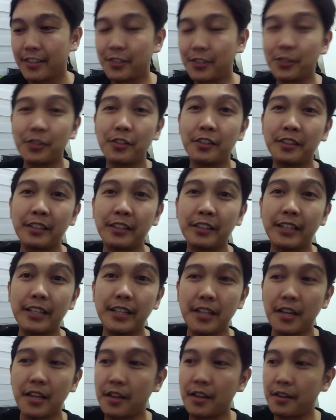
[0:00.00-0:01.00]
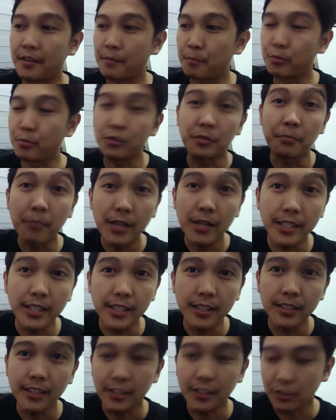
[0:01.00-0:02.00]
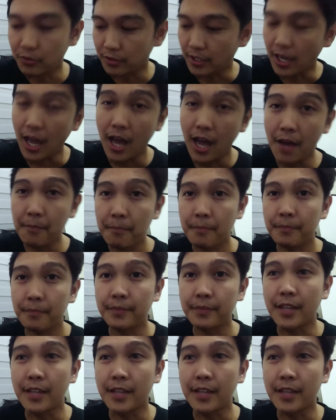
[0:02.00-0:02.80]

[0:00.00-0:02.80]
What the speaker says: you're gonna put money into the app,